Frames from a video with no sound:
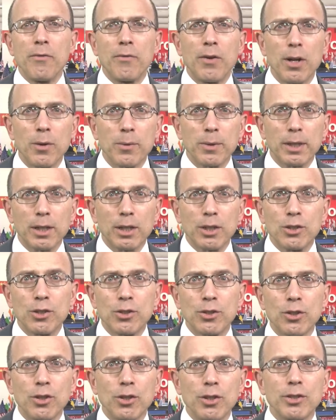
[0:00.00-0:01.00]
Following the
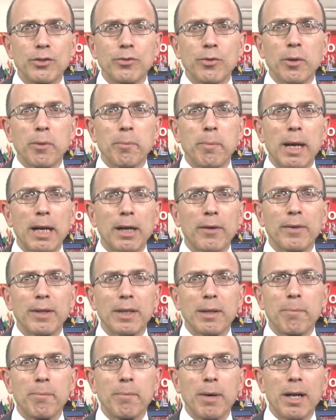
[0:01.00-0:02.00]
concerns from the Bank of
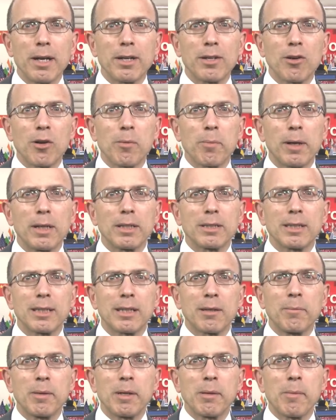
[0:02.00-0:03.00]
England Monetary Policy
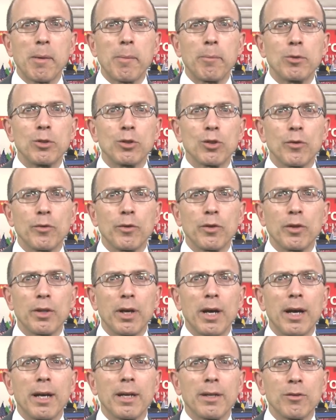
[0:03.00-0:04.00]
Committee members over
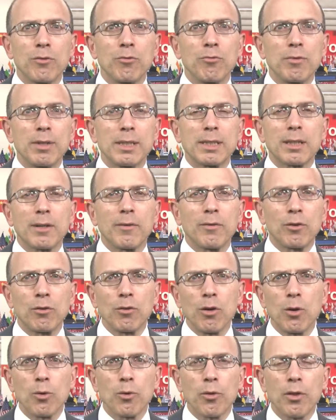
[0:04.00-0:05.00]
the heightened risk of
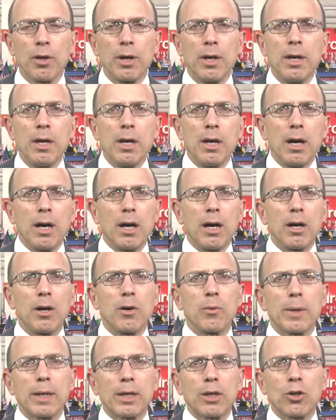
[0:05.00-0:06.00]
growth,
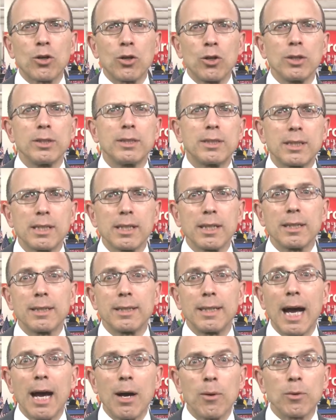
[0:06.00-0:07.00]
we could see a
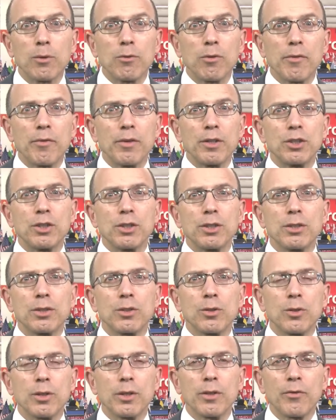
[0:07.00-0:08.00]
downward revision
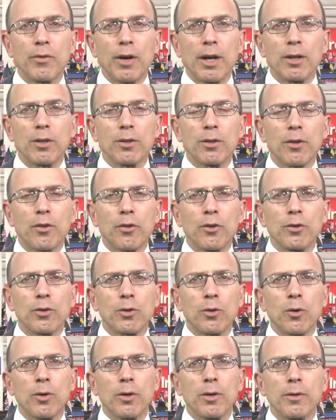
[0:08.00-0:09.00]
to the final
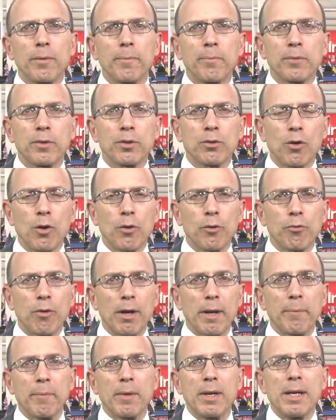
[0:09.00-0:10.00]
third quarter growth
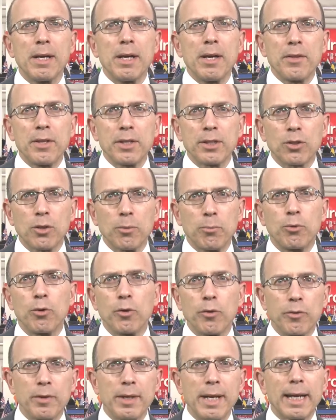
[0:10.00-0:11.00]
rate. This could
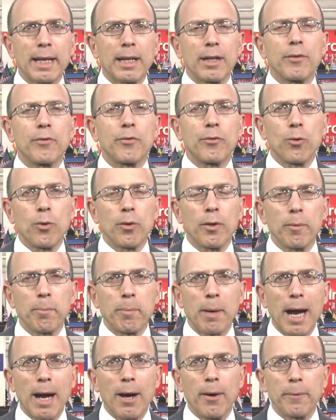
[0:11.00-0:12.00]
prove negative for the
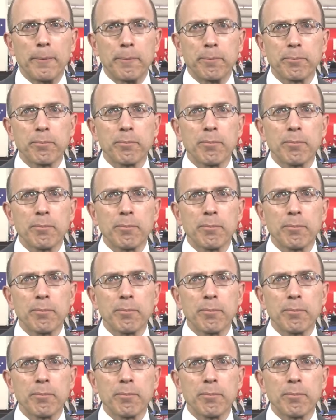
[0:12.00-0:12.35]
pound.